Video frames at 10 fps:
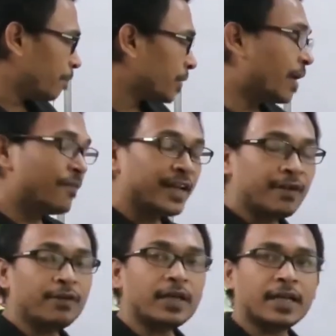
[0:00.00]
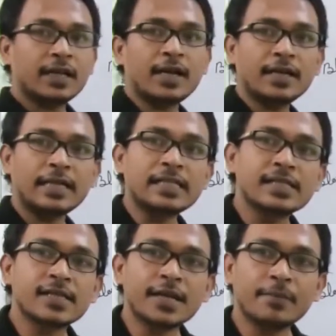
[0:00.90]
the variable declared
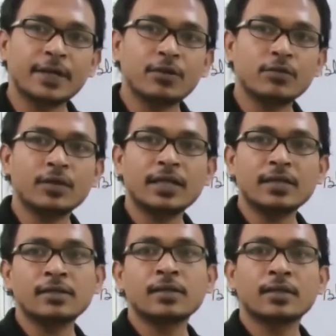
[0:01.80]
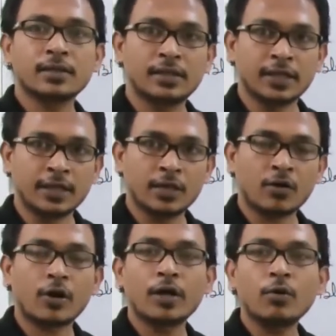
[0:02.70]
inside B2 is g.
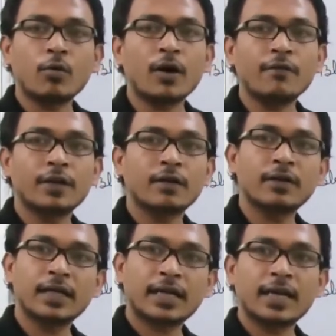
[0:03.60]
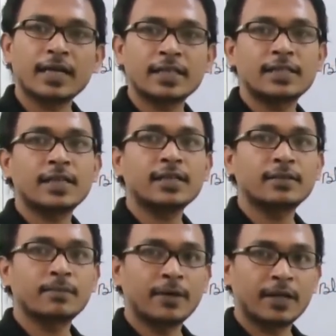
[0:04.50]
Only one variable declared
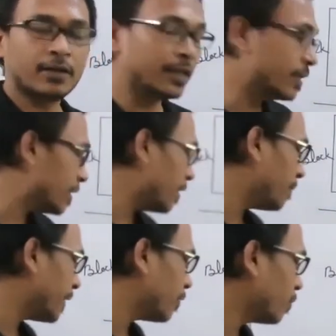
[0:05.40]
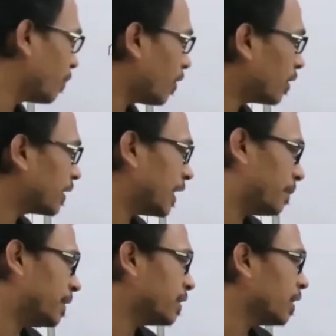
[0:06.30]
inside B2 block. That
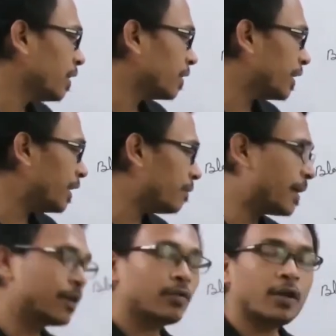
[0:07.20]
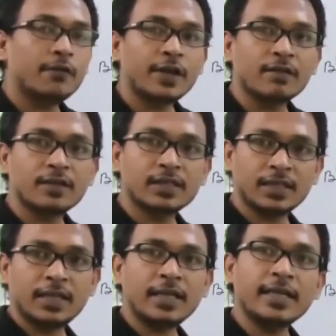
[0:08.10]
means that particular variable
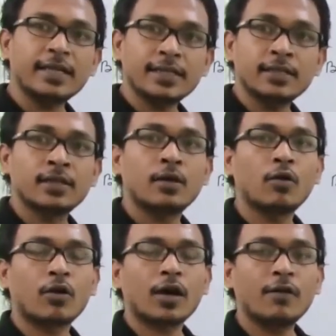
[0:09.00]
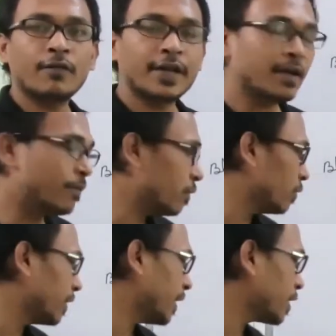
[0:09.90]
g is local variable
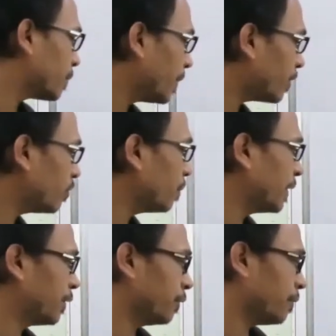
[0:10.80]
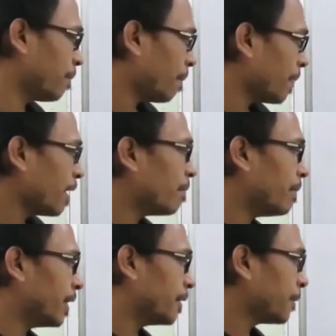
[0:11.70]
with respect to B2.
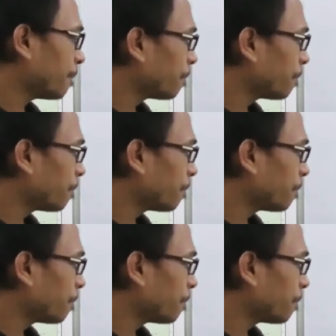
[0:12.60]
But